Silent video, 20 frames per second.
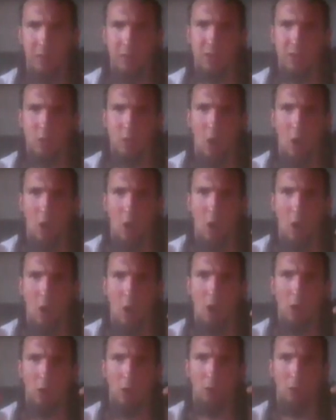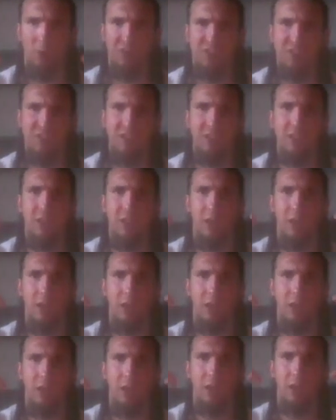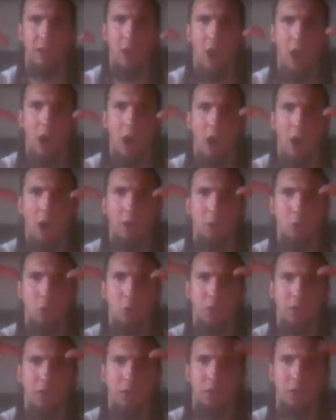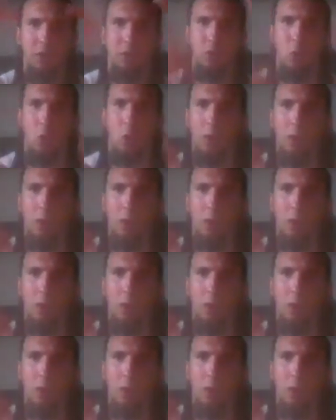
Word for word: all-seeing God who can dole out